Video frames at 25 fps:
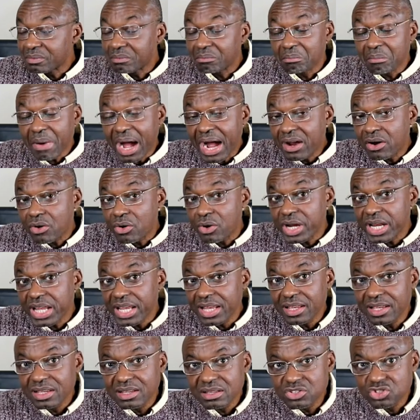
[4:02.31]

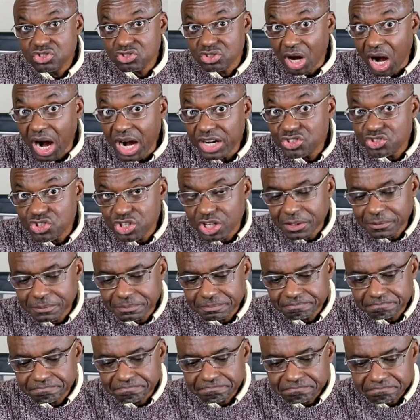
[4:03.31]
Macaroni,
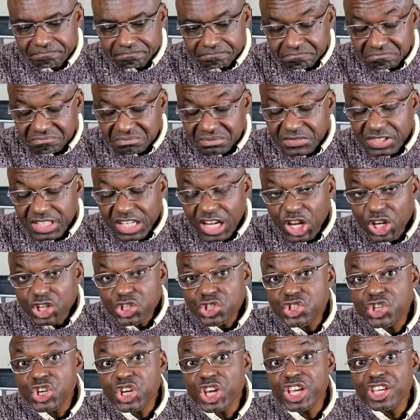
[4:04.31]
starchy,
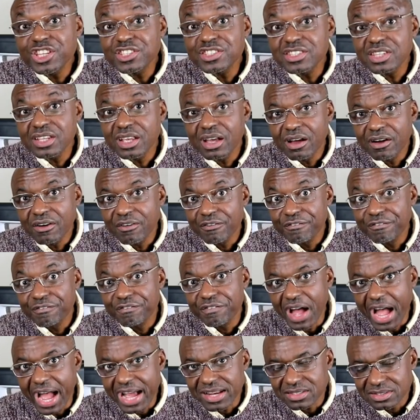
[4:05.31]
cheese,
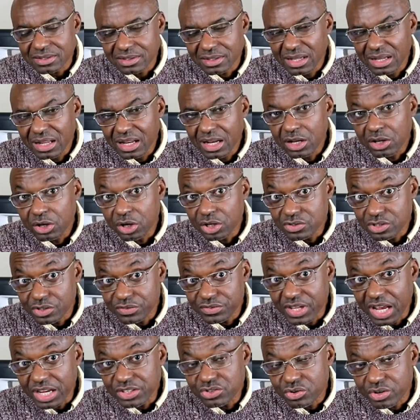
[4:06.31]
fat, lots
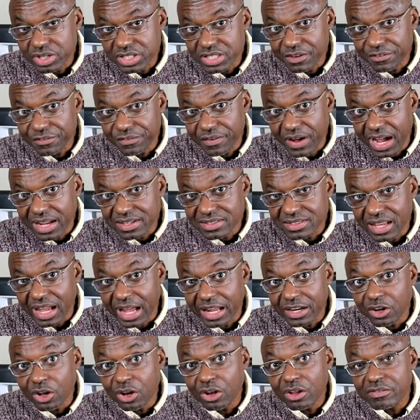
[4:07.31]
of saturated fat,
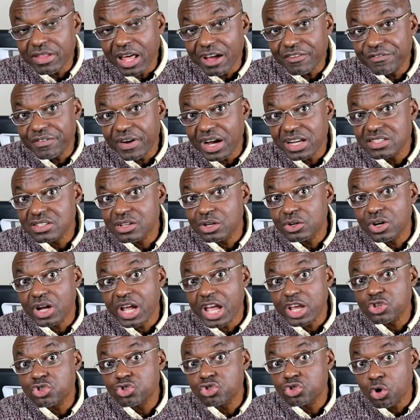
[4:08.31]
and all of that fat is going
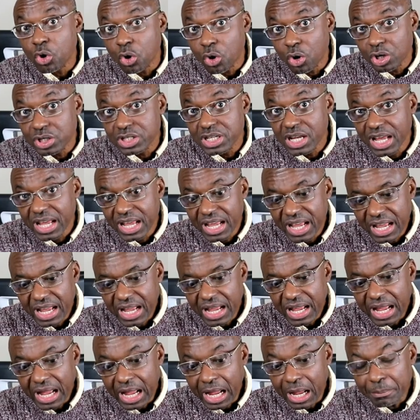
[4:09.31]
to get stored
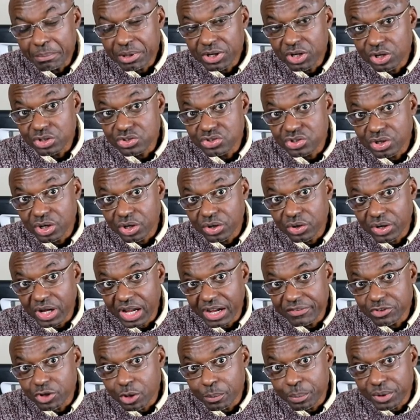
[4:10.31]
because you're not going
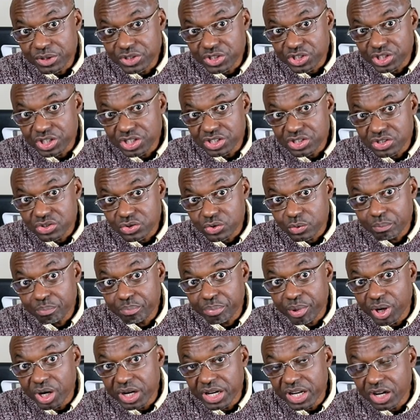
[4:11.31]
to have the opportunity to
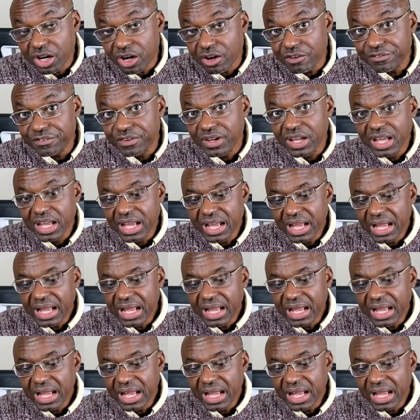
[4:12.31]
burn it off.